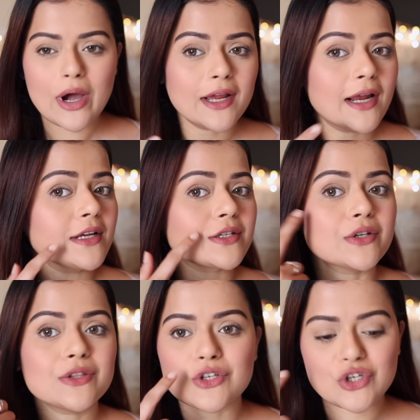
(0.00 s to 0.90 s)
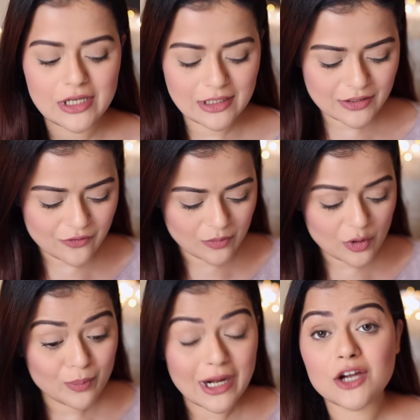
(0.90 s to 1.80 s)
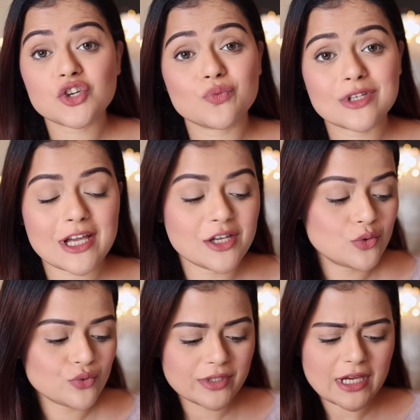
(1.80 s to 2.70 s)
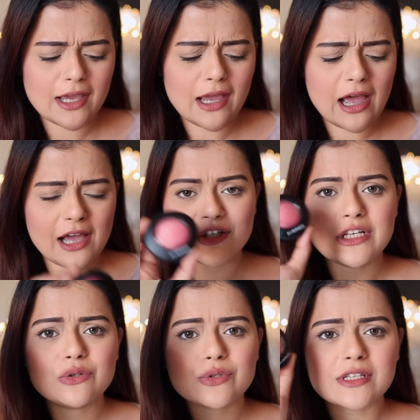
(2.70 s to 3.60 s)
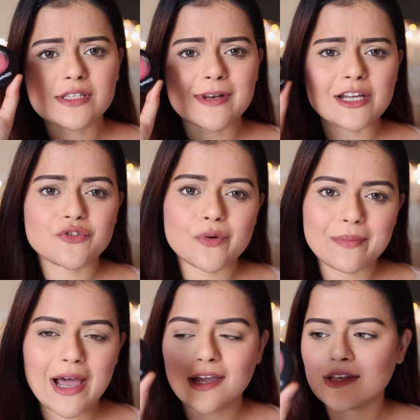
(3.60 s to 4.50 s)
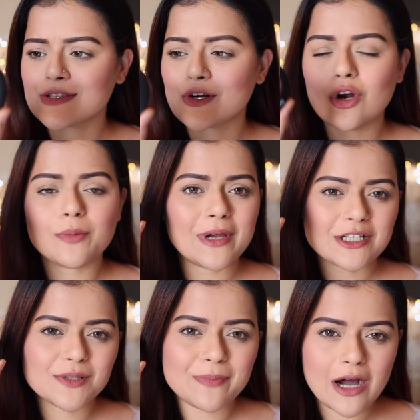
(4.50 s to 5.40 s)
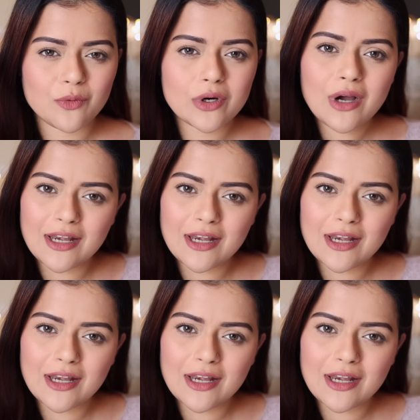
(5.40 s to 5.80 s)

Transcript: highlighter. The sheen is from the blush which I used. I actually used this blush from MAC. It's called Petal Power.